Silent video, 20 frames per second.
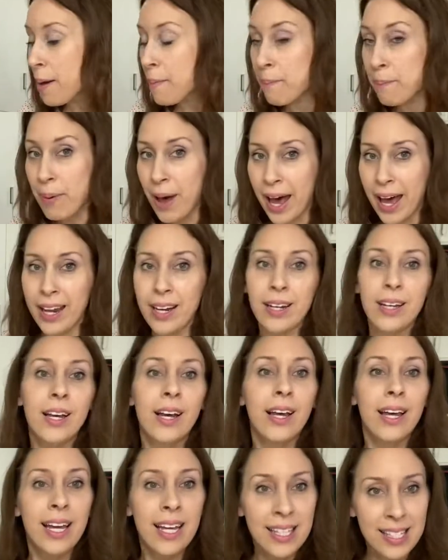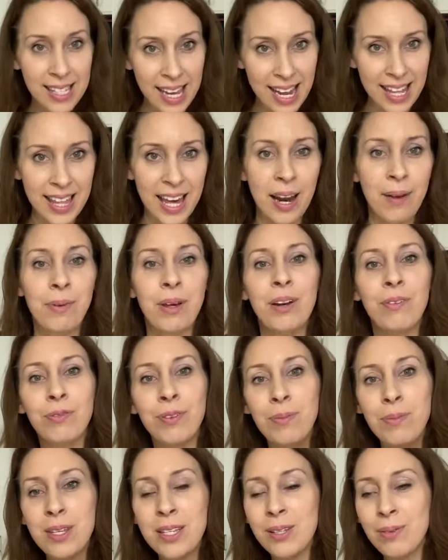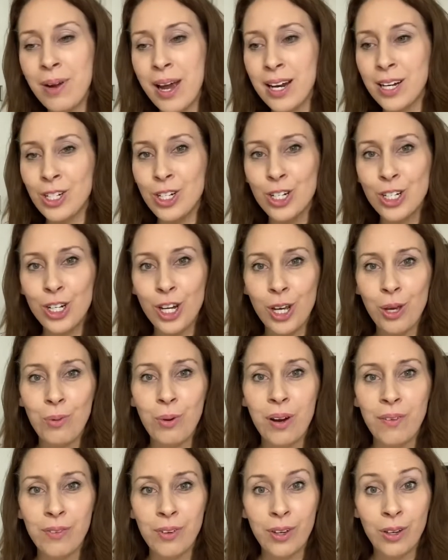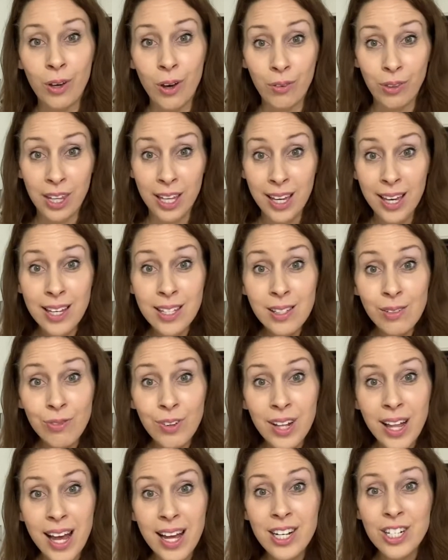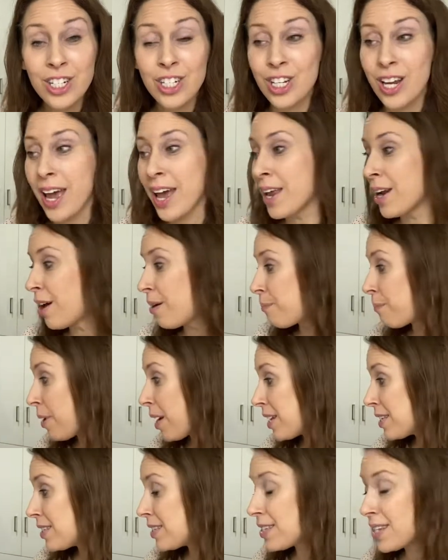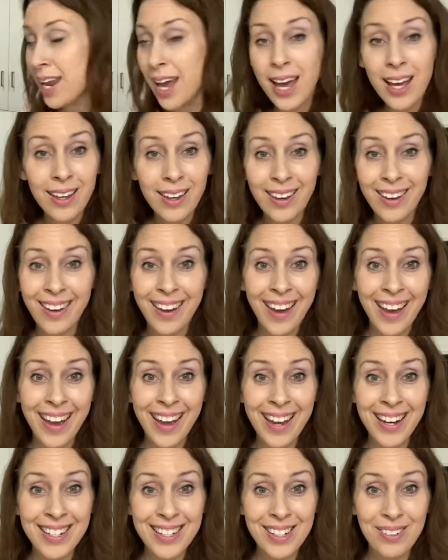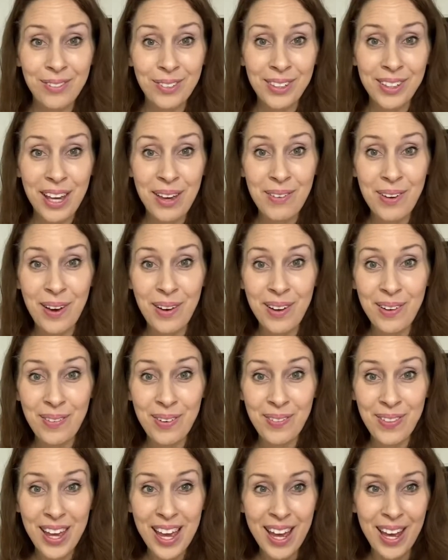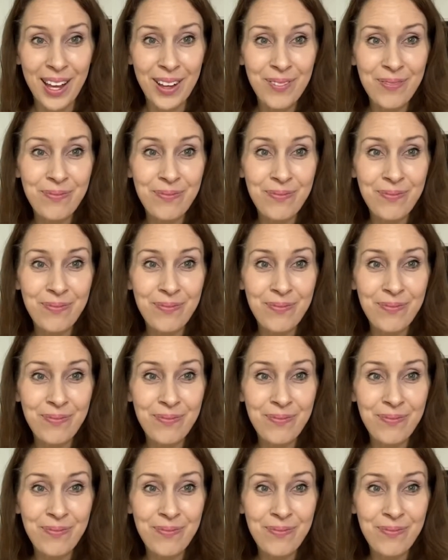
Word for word: But in saying that, I'm going to flip this around and just show you what I've got the kids for lunch and my snack, and we'll keep going from there.